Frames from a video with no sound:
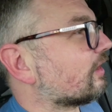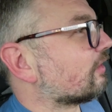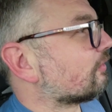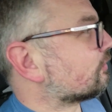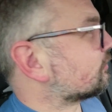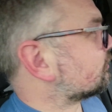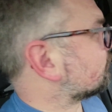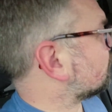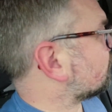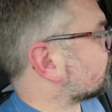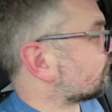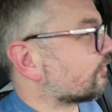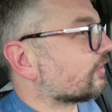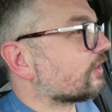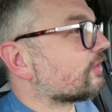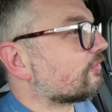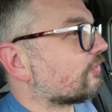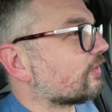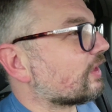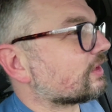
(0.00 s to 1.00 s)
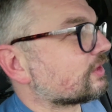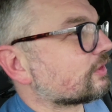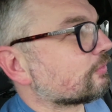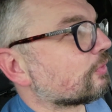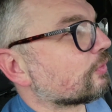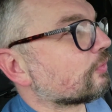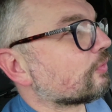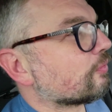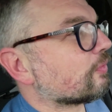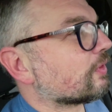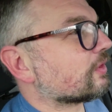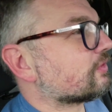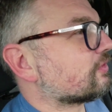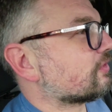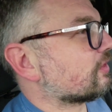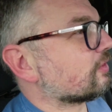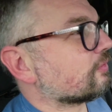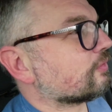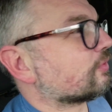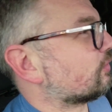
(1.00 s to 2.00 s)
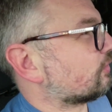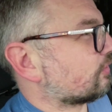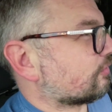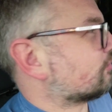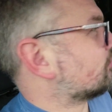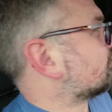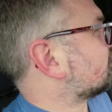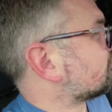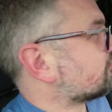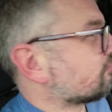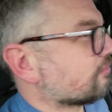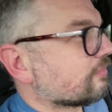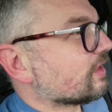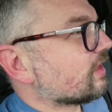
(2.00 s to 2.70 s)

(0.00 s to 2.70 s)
I was always very flexible with my time, so I'd often be